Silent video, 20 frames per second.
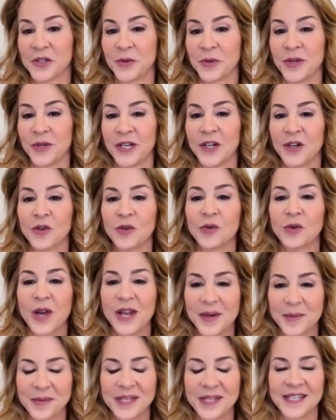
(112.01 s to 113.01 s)
to an
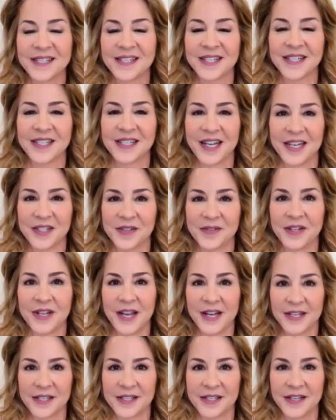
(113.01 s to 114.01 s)
incredibly successful
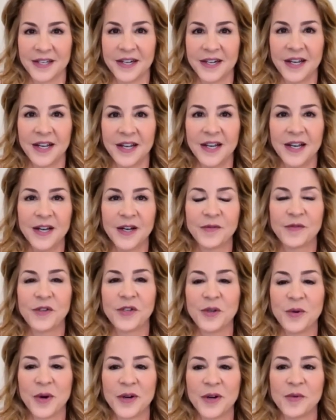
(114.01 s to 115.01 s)
exit of
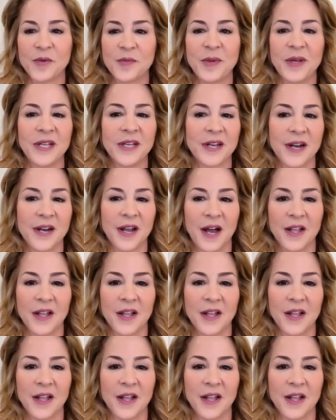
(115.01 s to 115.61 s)
$200 million.